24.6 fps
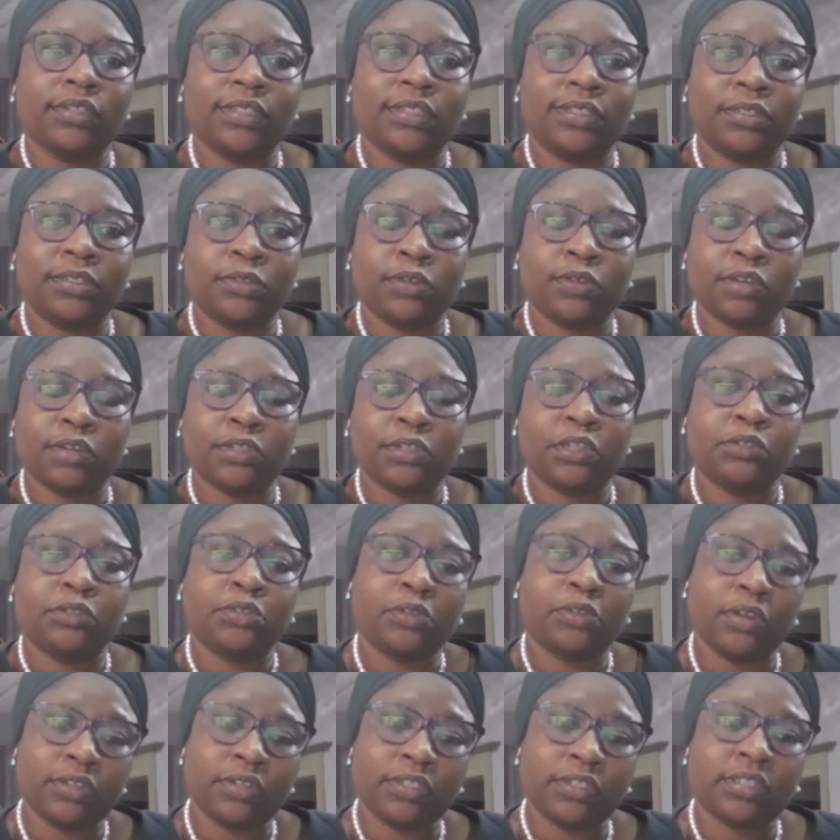Such a
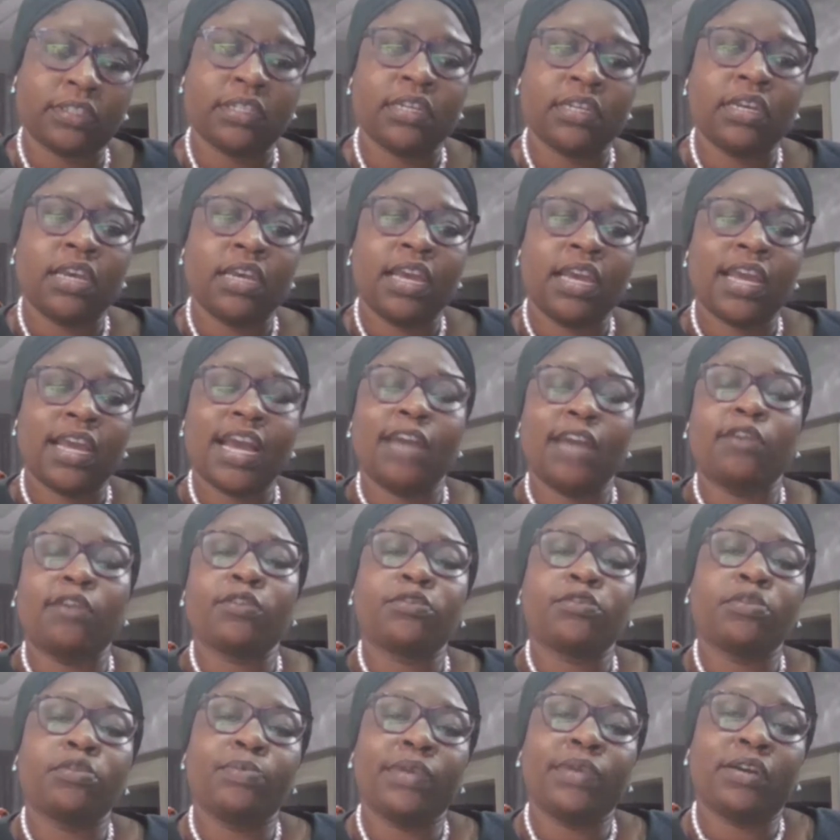trust can
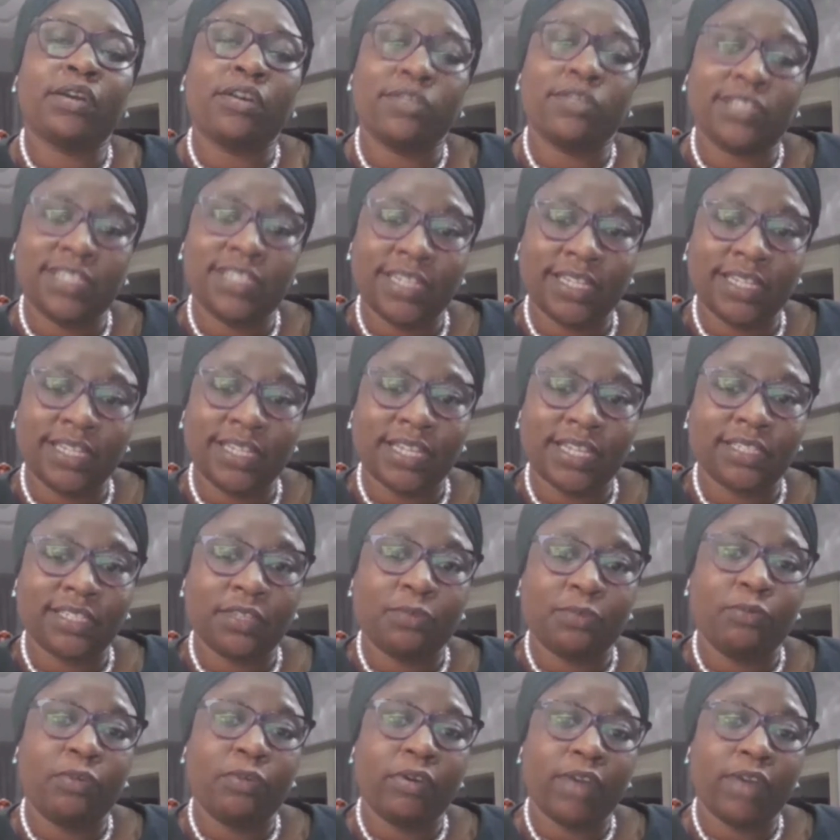also be considered
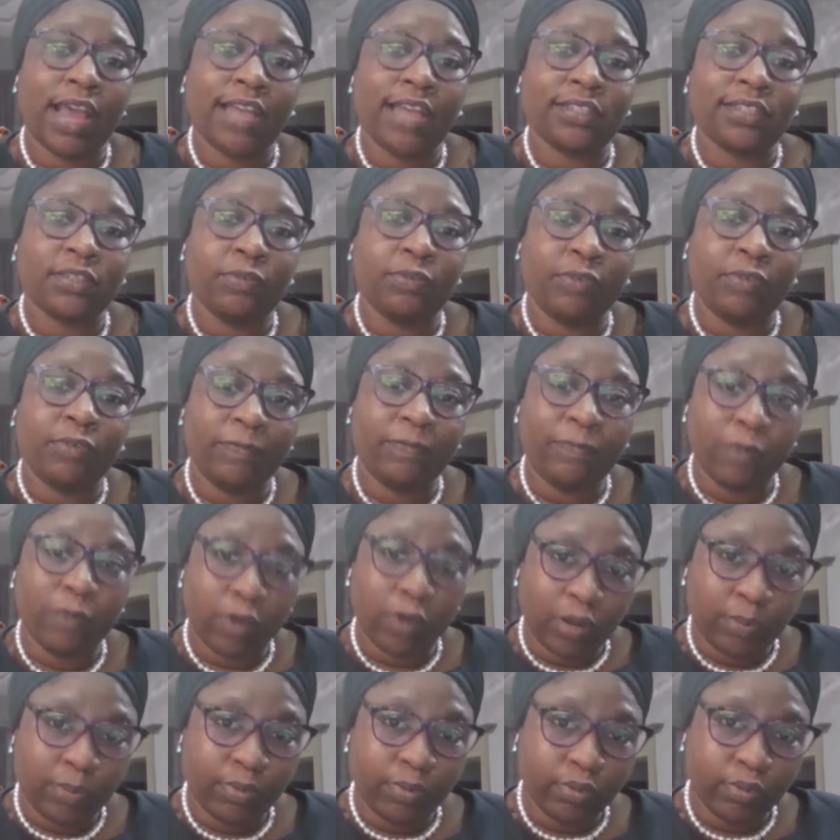as a
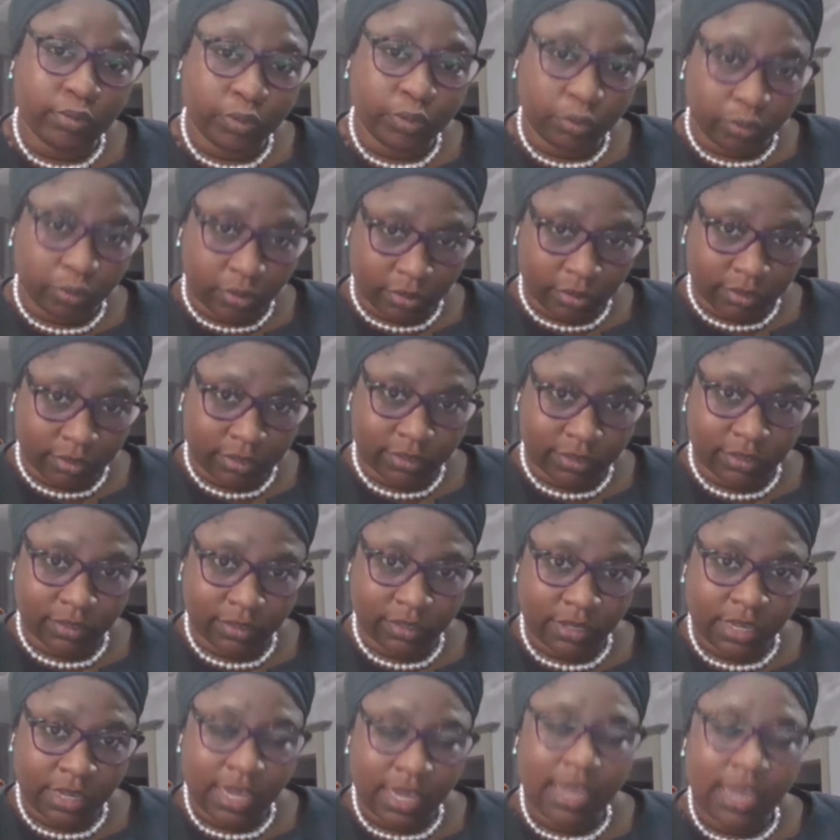revocable
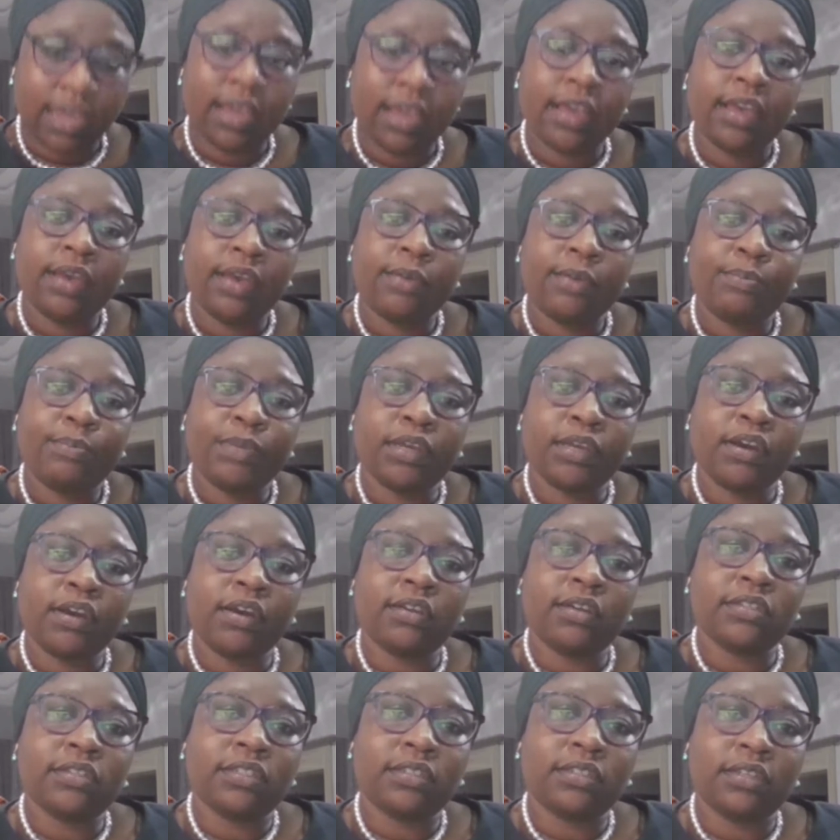trust
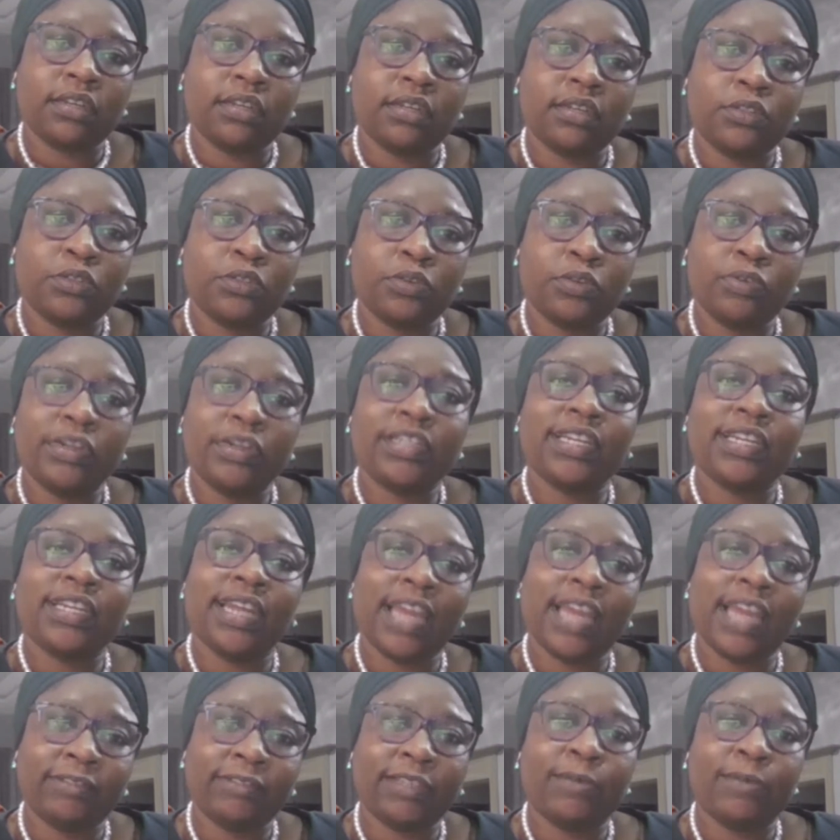because
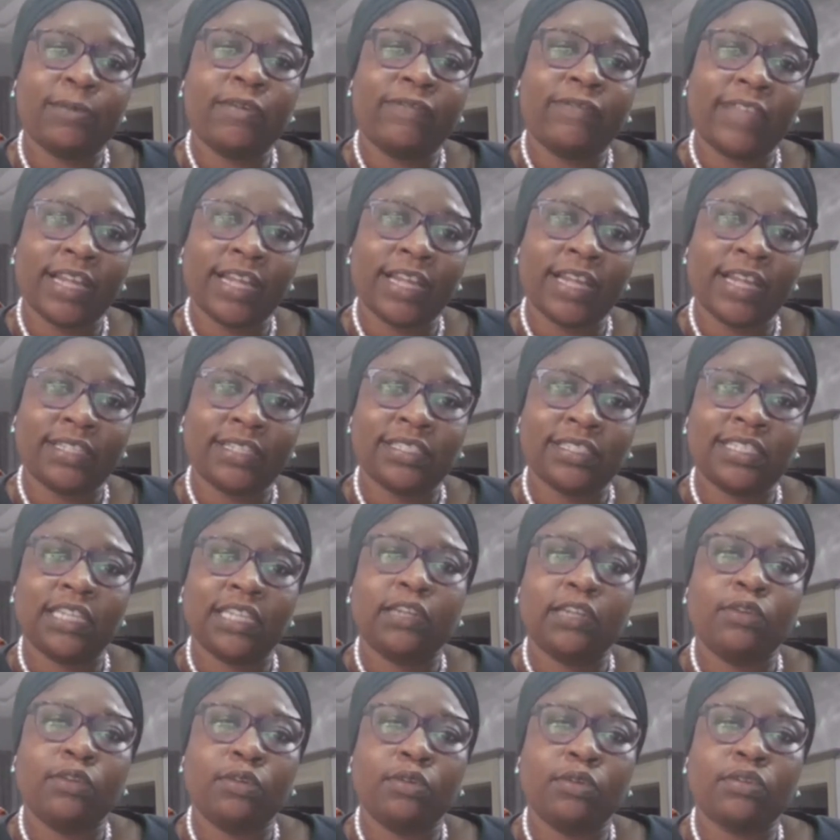during the lifetime of that
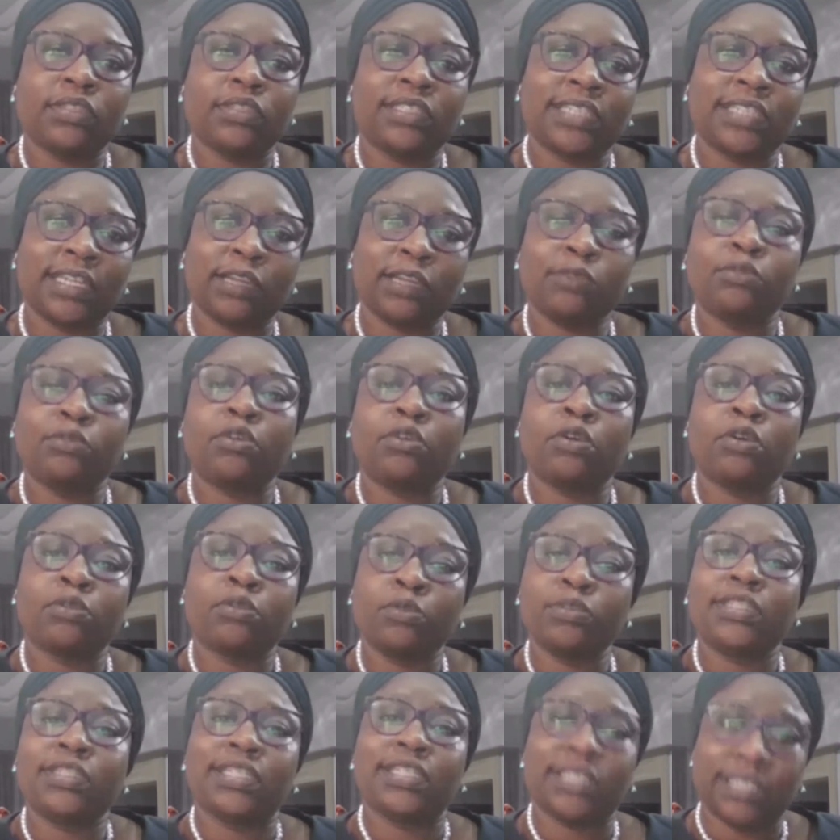settlor, the settlor
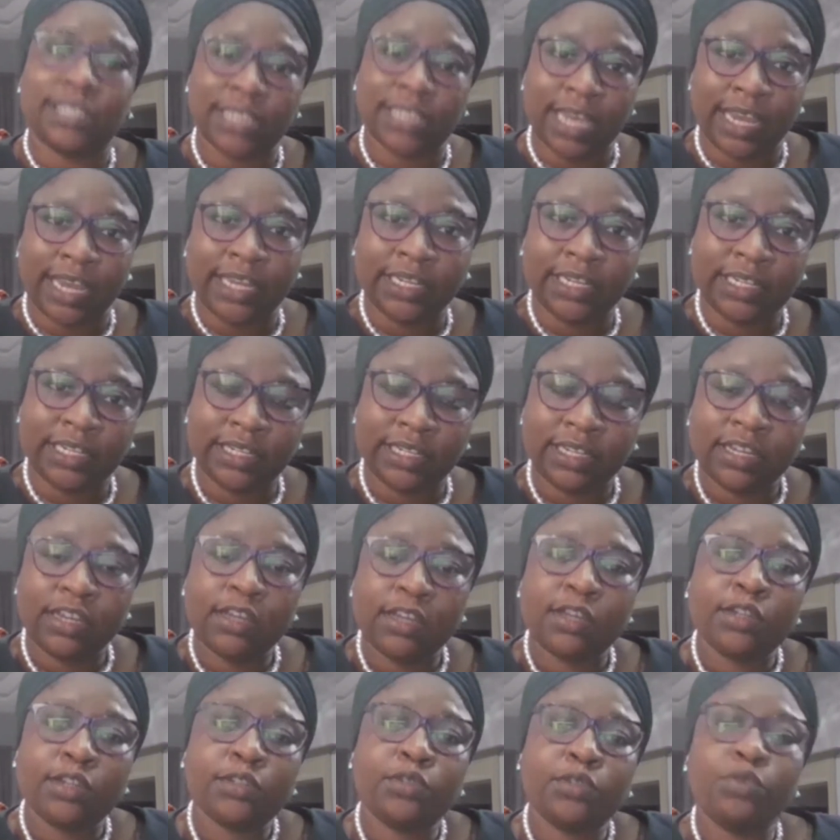could also
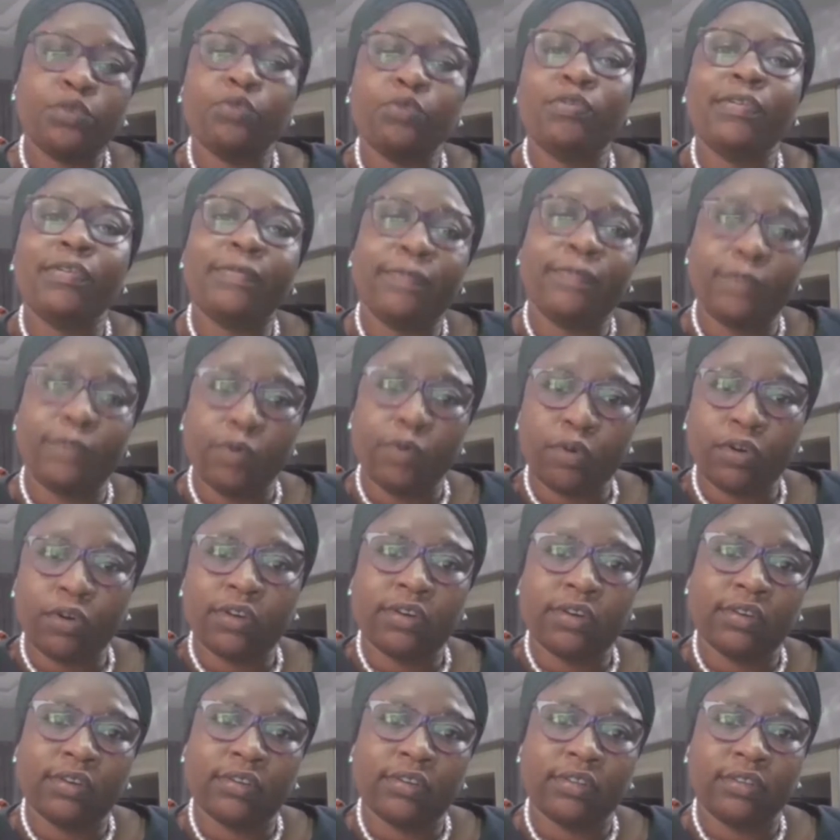decide to
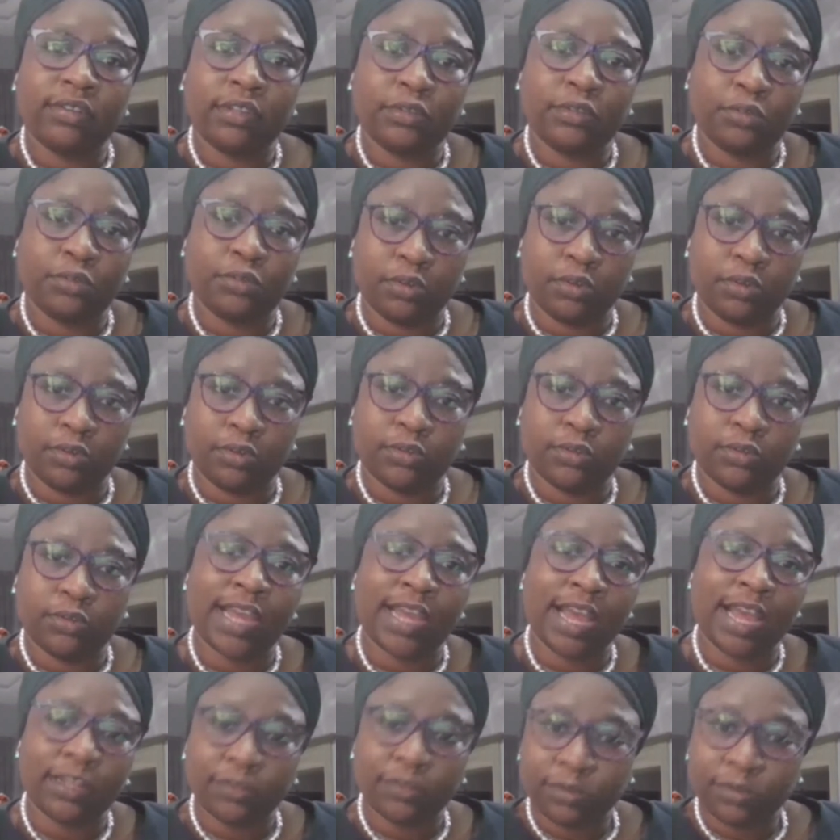revoke the
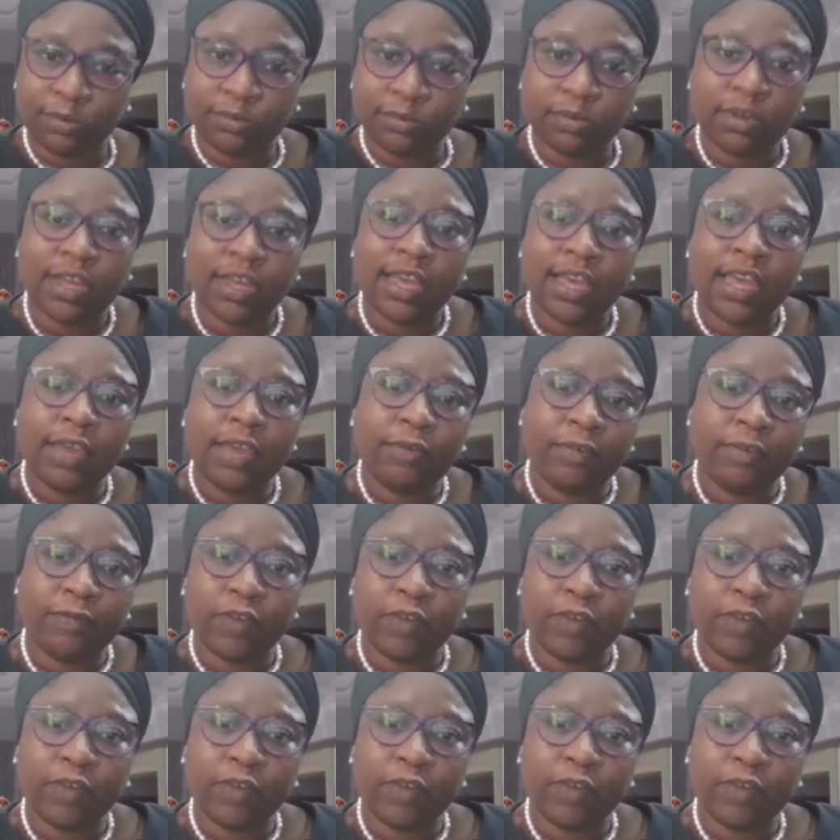trust, to cancel.